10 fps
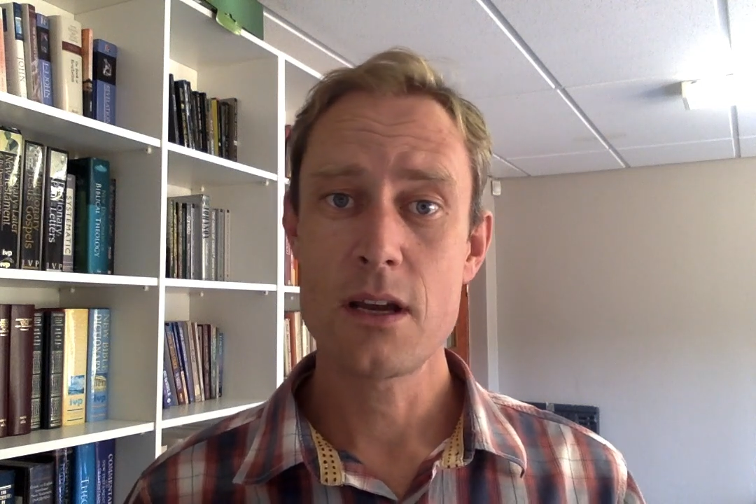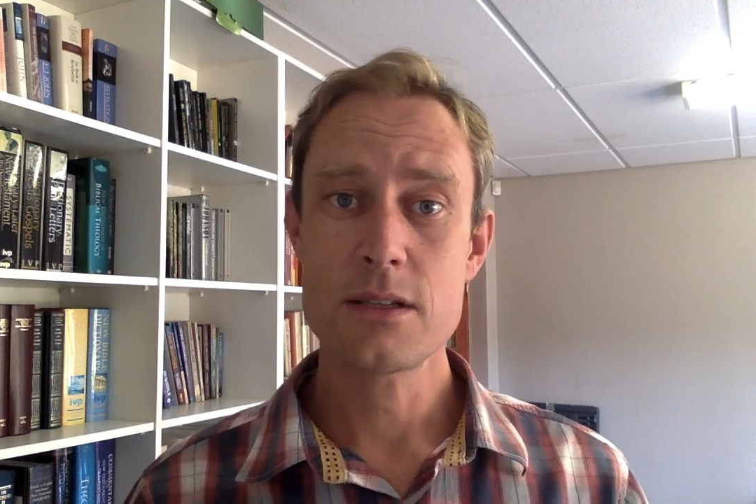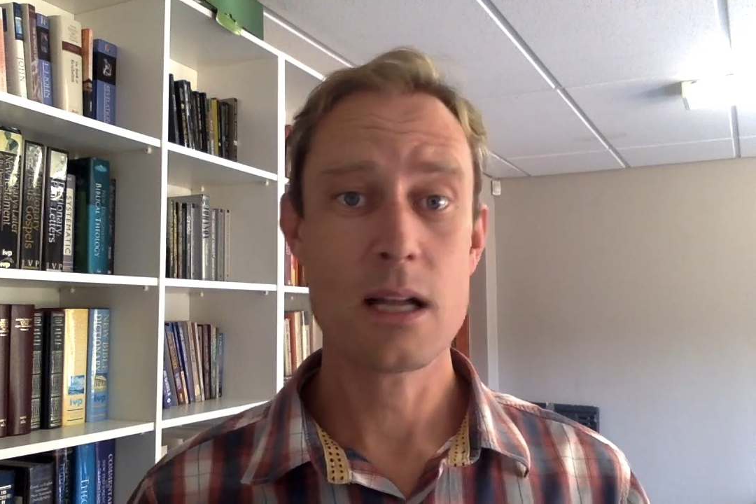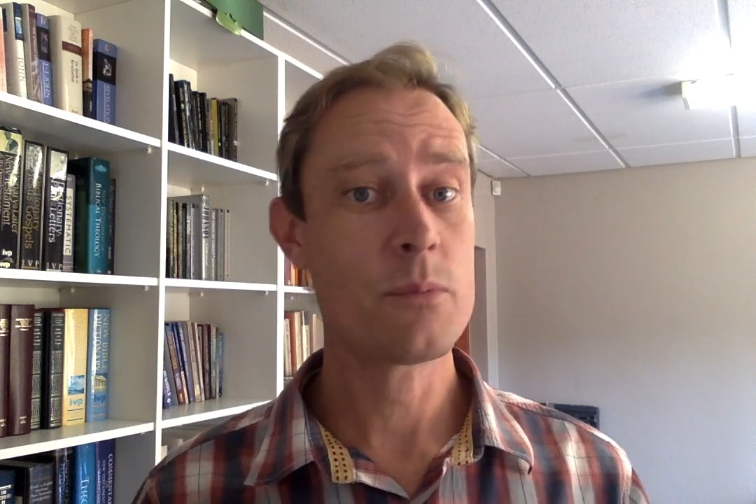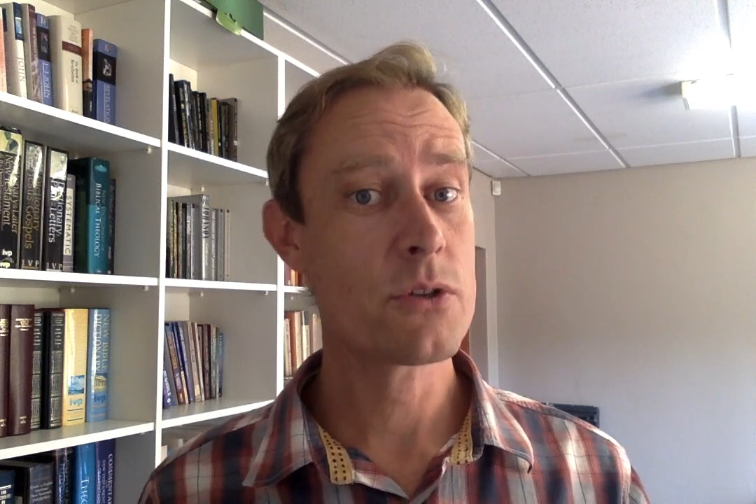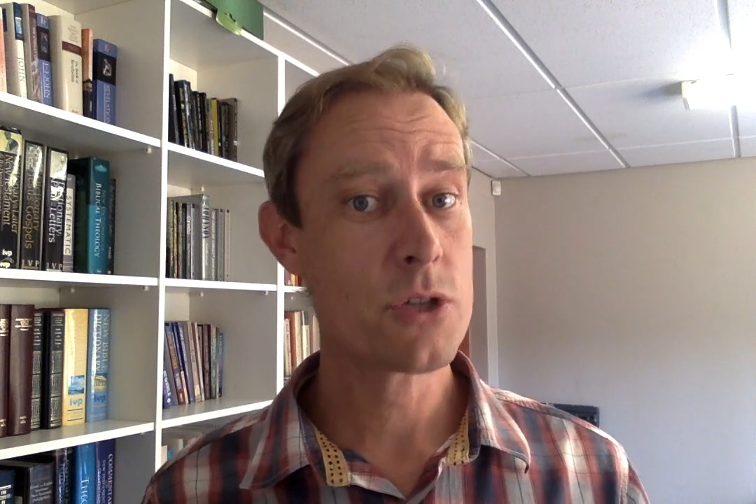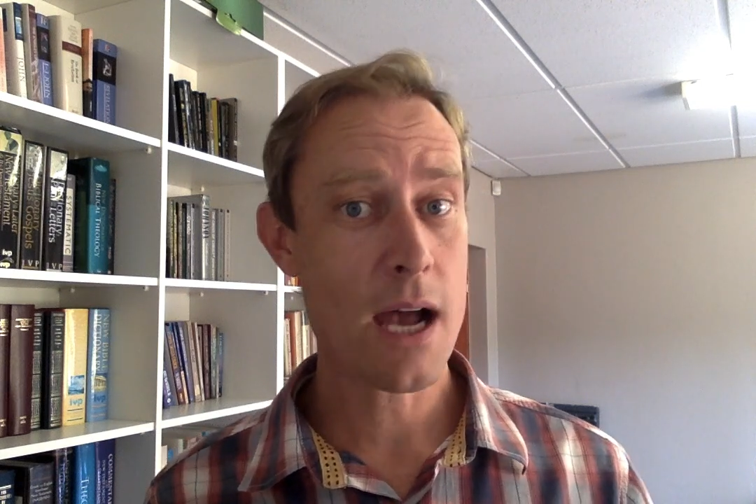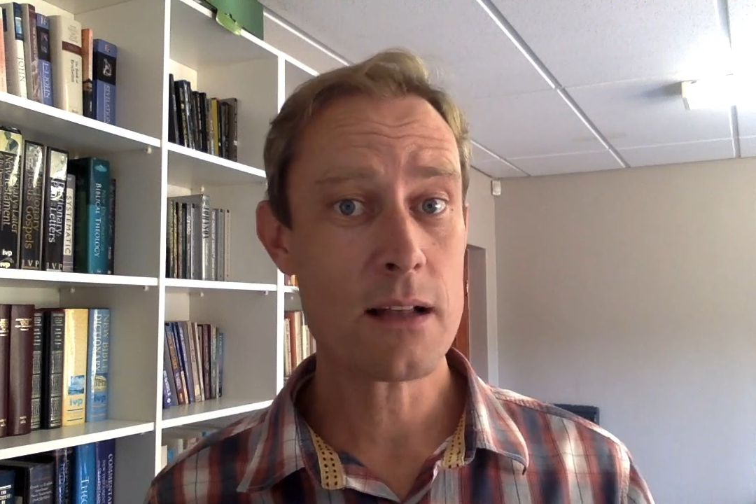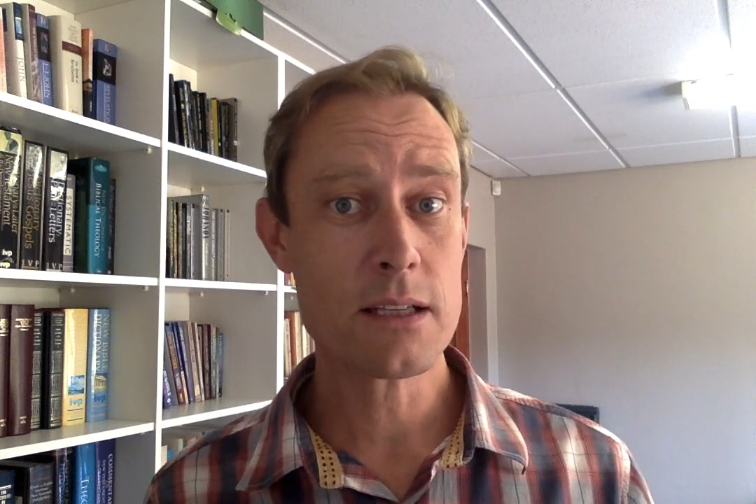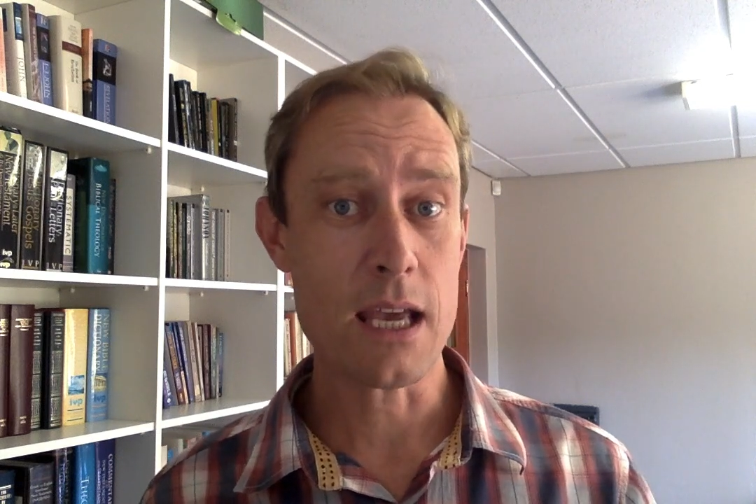to help with
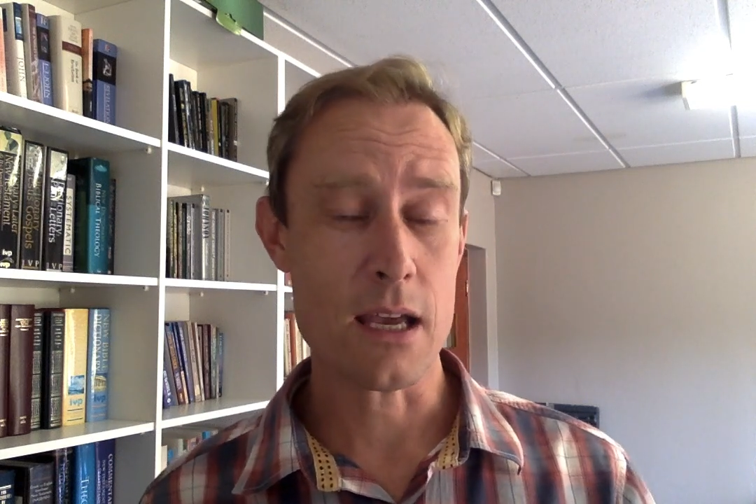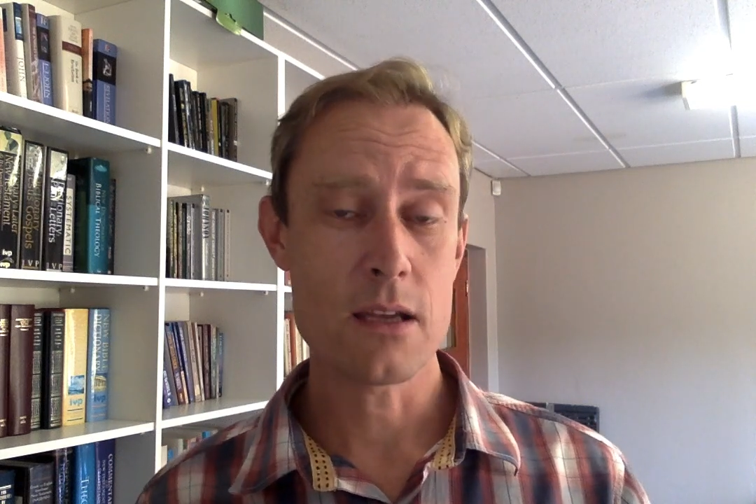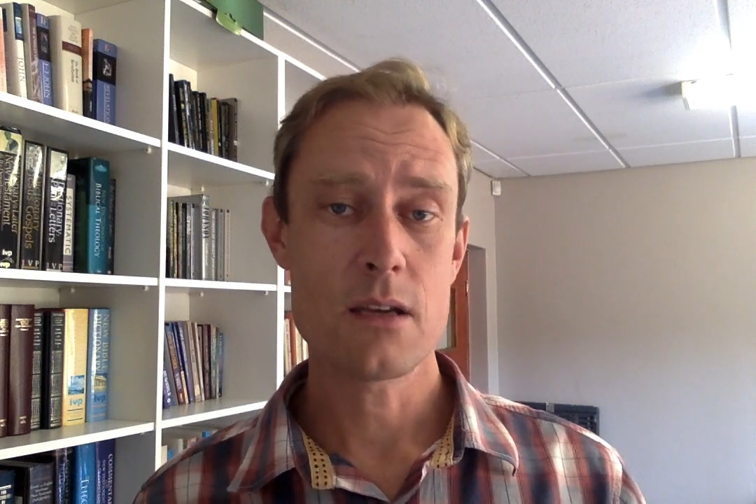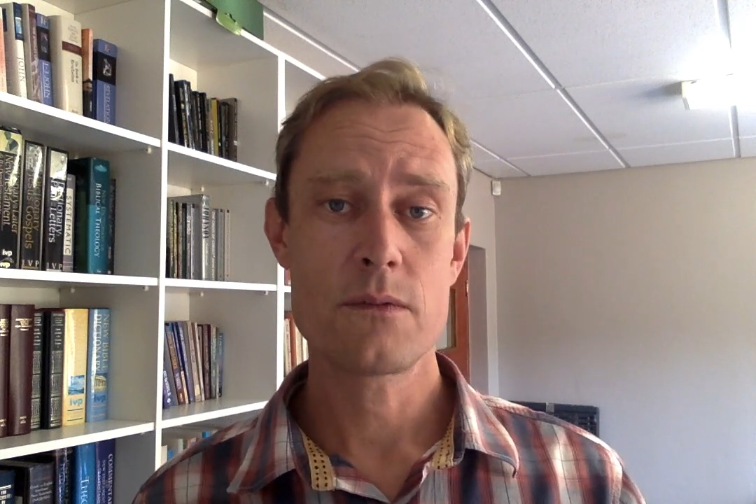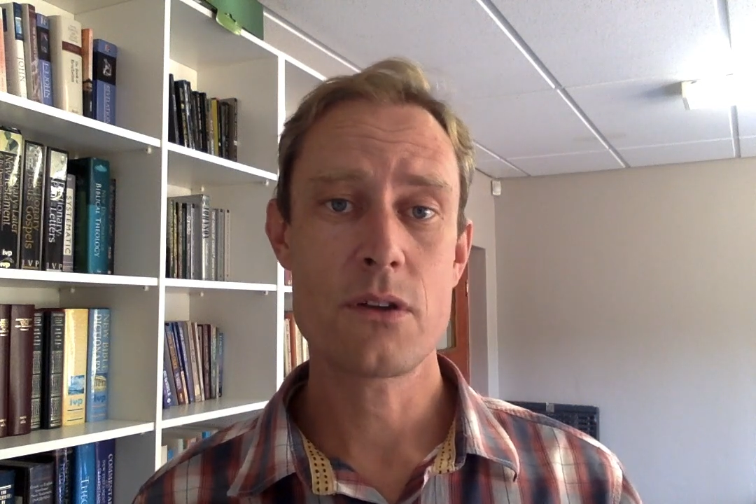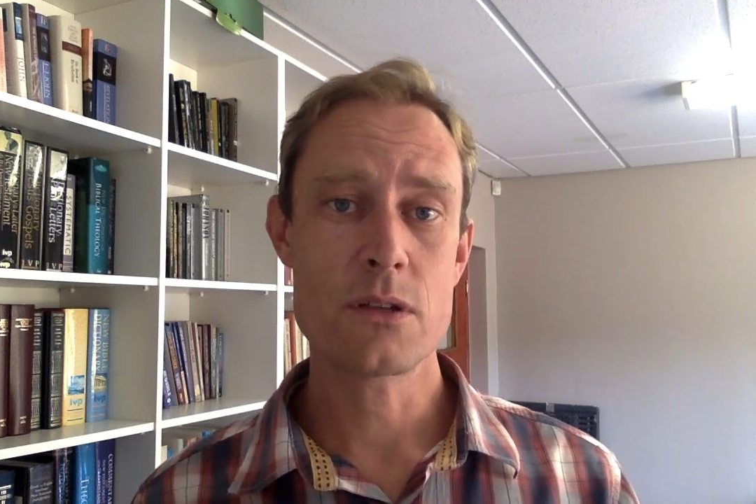childcare for